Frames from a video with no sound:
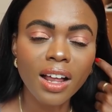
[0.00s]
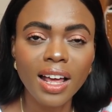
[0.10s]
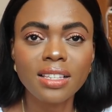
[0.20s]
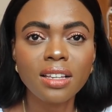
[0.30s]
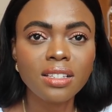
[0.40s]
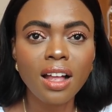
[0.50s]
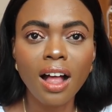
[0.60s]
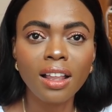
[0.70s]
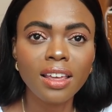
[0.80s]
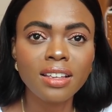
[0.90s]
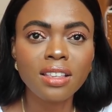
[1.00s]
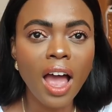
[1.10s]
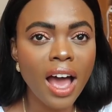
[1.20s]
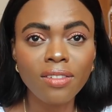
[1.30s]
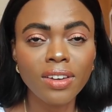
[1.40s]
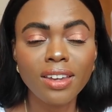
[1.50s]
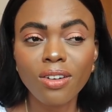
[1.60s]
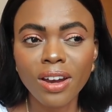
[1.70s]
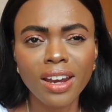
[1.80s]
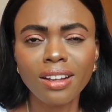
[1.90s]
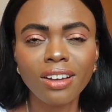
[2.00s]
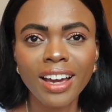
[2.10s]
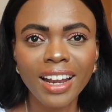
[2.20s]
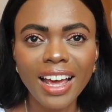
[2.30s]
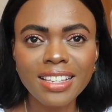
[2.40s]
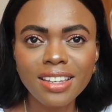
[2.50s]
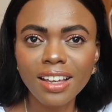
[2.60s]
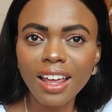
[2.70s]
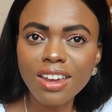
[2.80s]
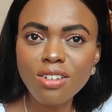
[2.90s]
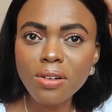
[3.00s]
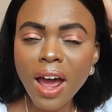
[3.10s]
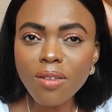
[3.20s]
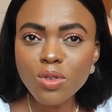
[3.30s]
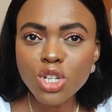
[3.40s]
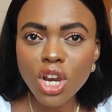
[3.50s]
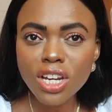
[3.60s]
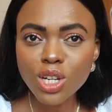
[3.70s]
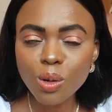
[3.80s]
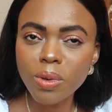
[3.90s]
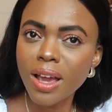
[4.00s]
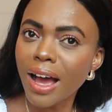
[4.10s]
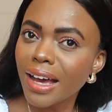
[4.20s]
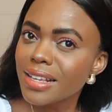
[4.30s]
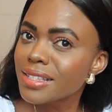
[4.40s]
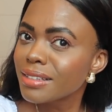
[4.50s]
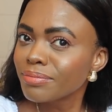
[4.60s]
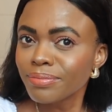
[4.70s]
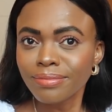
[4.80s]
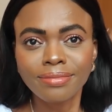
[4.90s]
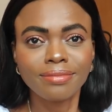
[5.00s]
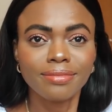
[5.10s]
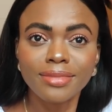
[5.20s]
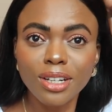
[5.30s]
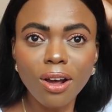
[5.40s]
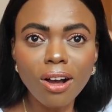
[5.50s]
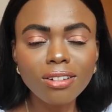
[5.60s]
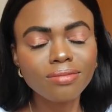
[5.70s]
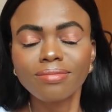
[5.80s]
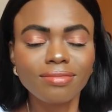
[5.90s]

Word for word: classic style is having your hair look classic like you don't have to change it because you know